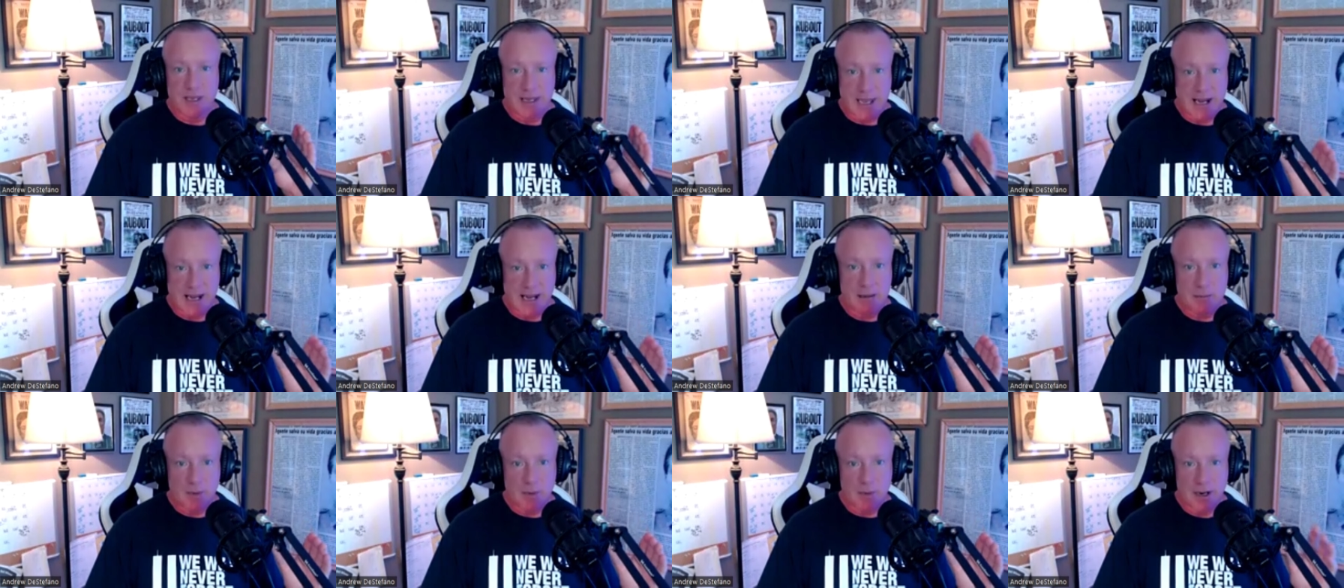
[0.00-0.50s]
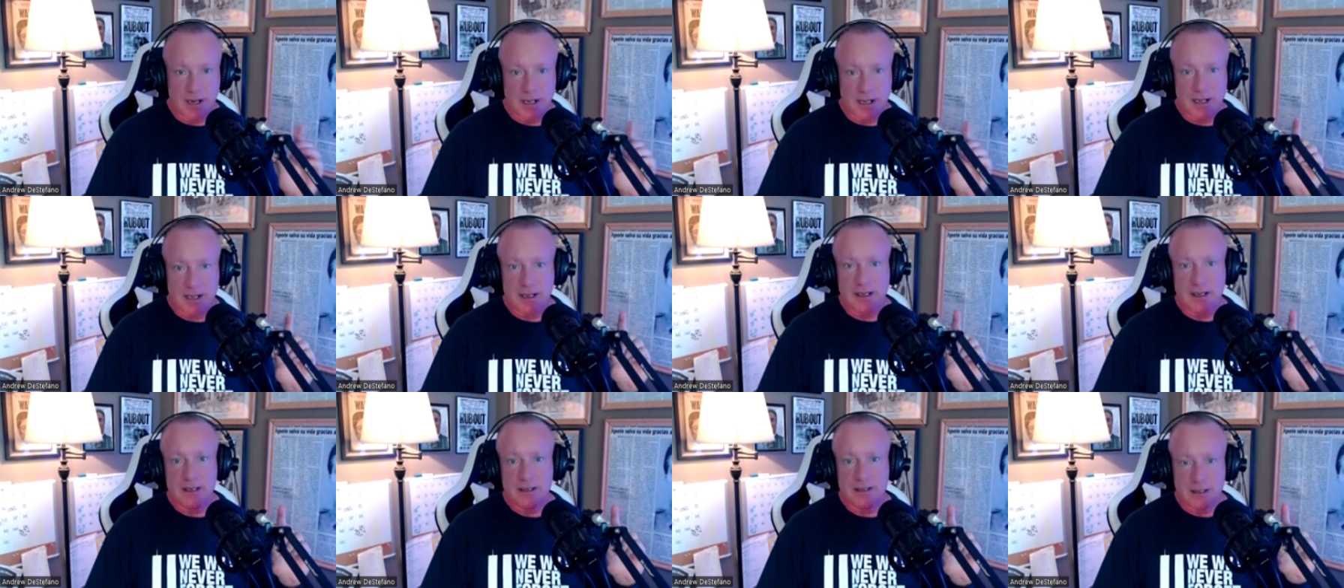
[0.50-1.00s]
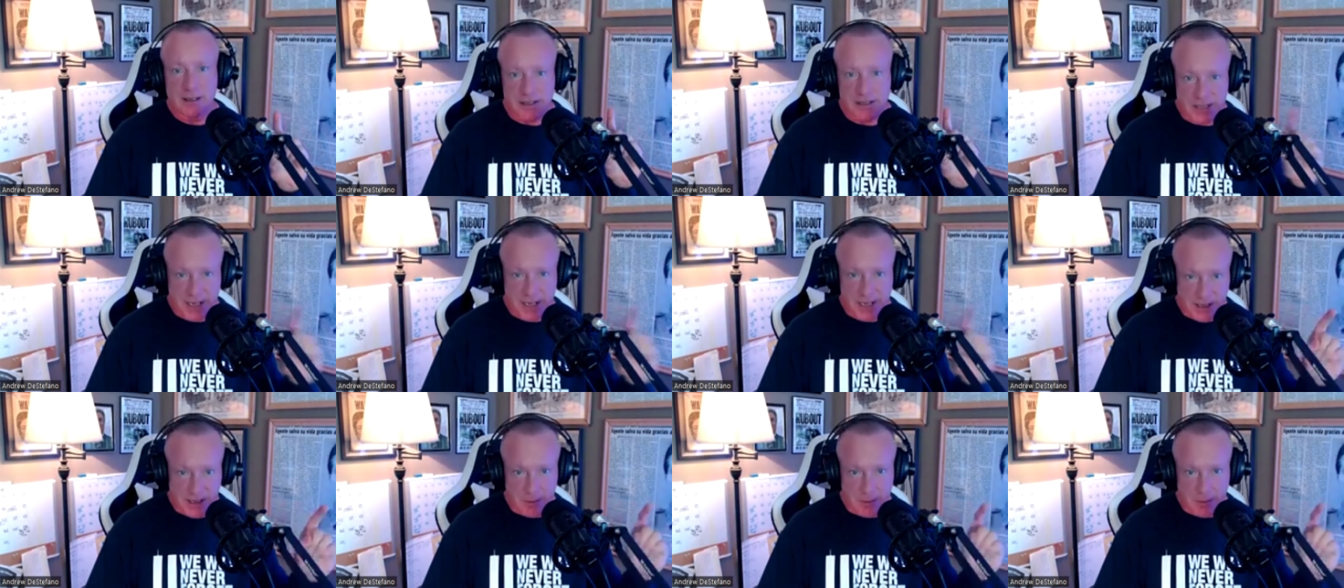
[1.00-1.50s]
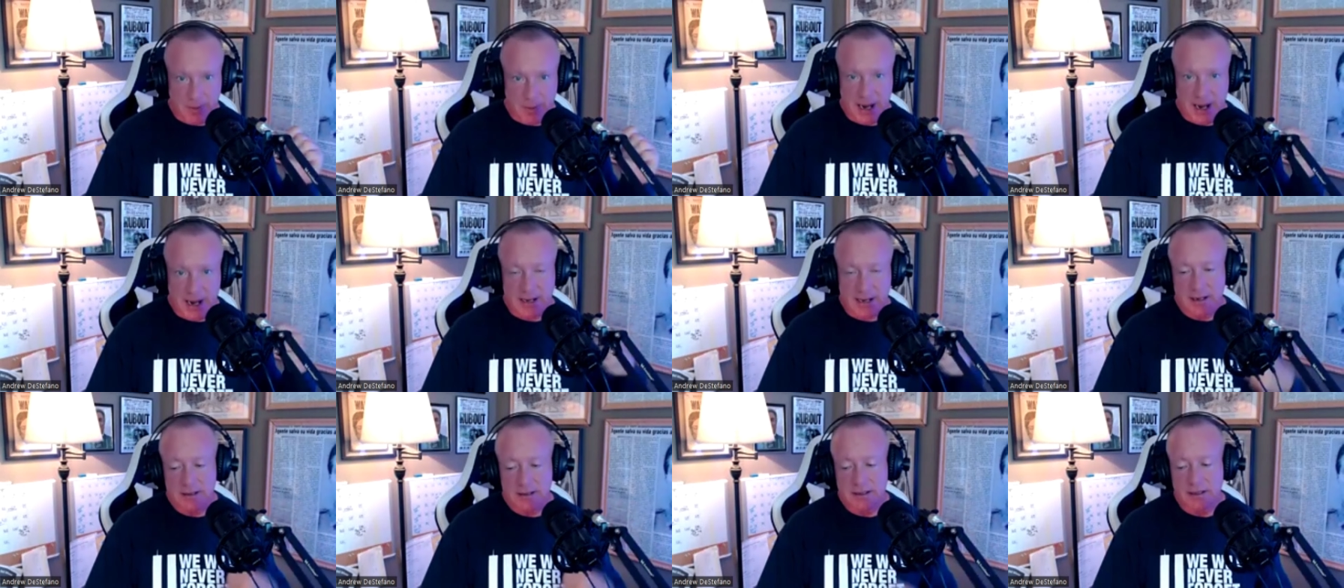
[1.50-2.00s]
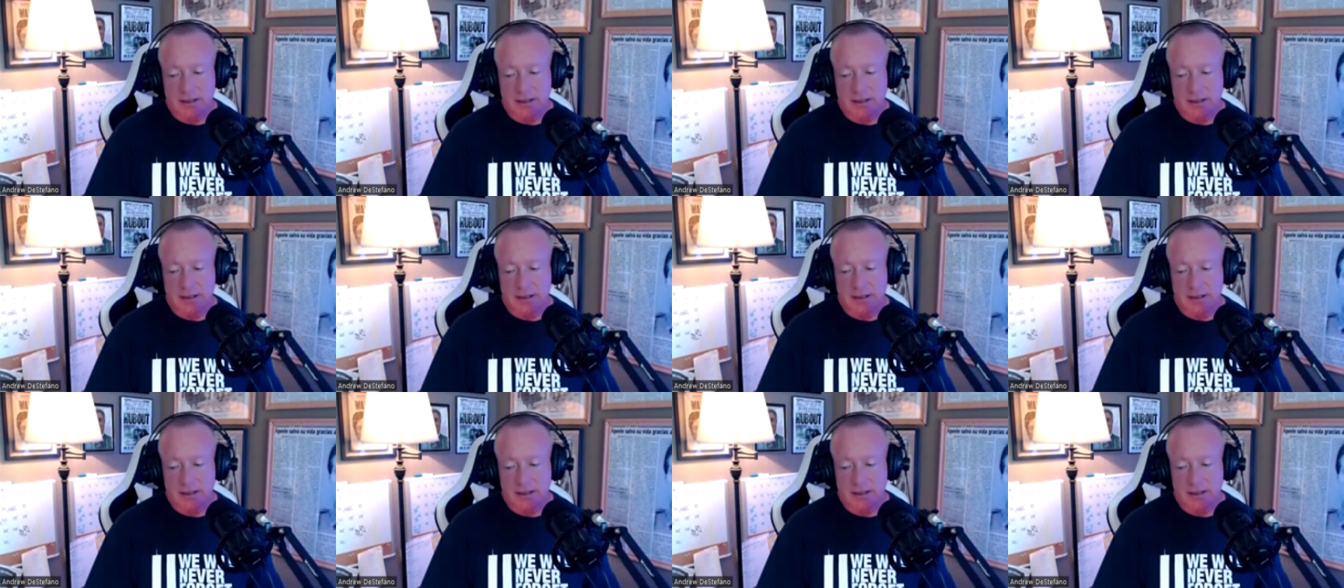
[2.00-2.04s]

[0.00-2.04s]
getting money to send it back